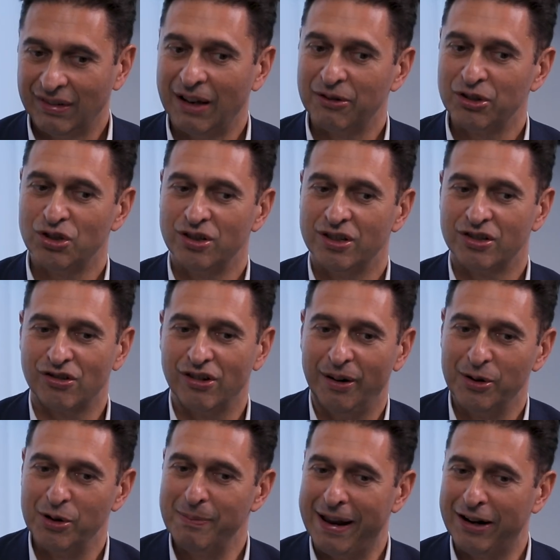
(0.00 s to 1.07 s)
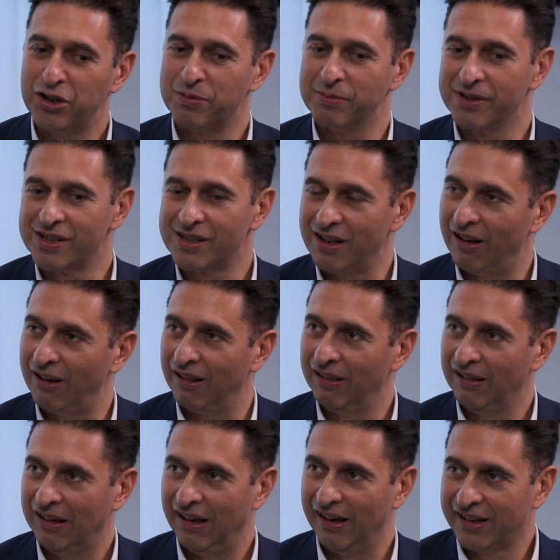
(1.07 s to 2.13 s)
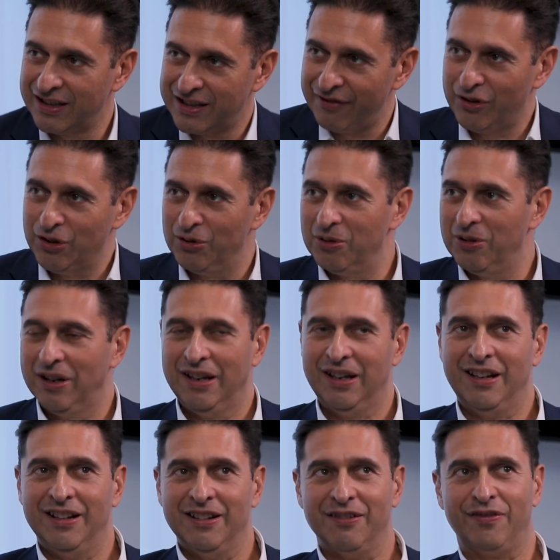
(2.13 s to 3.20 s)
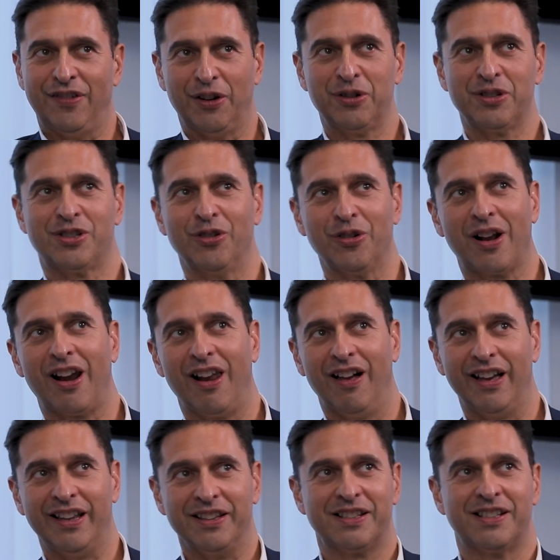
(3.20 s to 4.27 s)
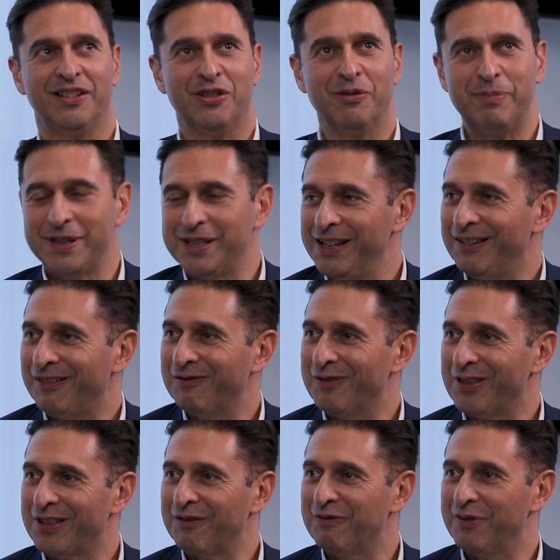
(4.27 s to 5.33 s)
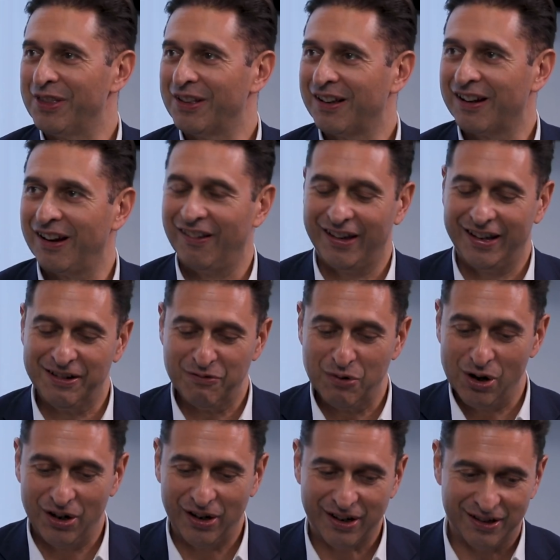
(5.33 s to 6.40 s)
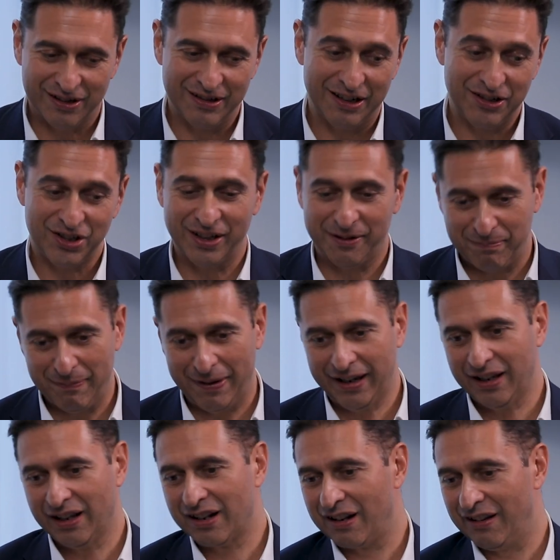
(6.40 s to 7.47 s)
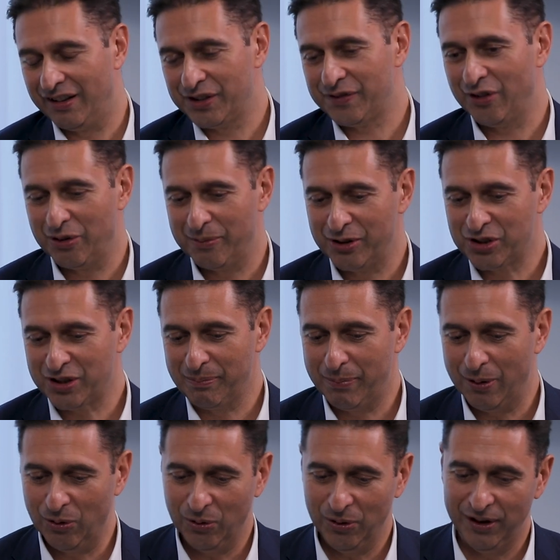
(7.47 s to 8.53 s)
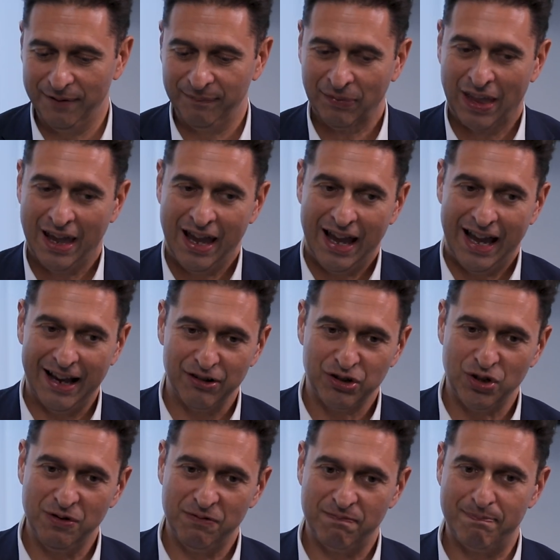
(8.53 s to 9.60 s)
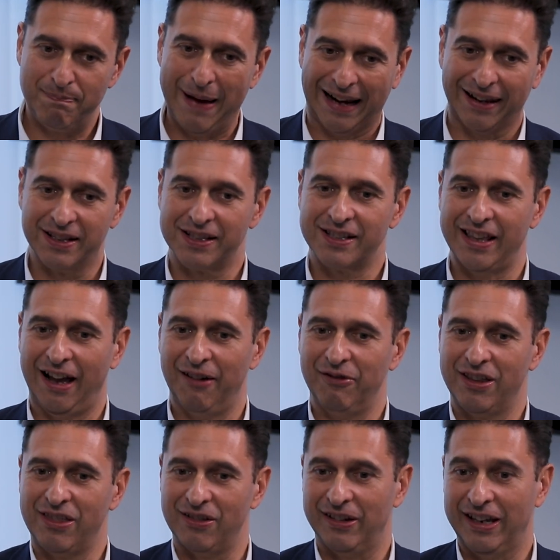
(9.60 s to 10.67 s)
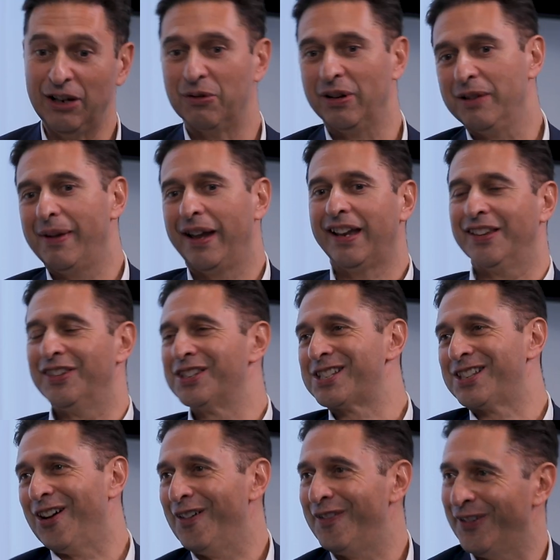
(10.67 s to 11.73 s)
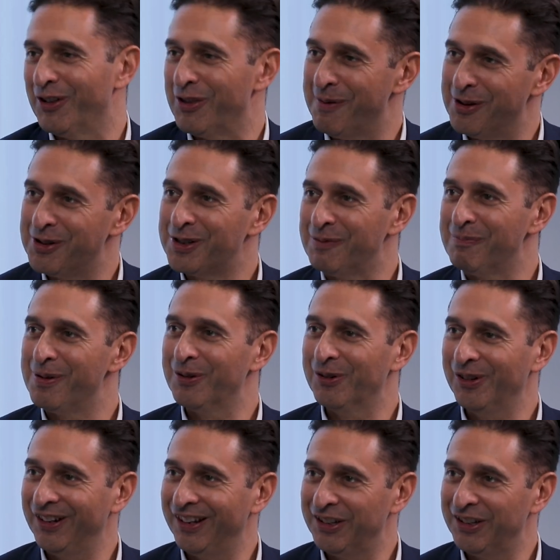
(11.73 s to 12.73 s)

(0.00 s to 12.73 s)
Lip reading: How would you describe your management style? I guess if you're focused on clients and you're busy with client work and, as you said, making clients feel the most important, how do you balance that with equally making the staff feel the most important?